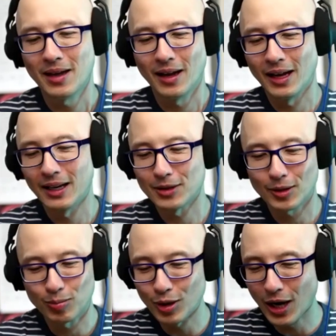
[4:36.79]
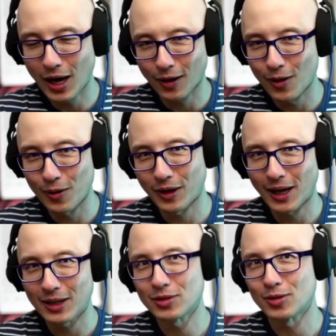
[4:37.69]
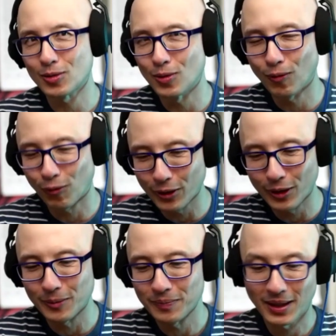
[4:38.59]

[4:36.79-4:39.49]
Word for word: And he's like, you got to go there. That's the school for you.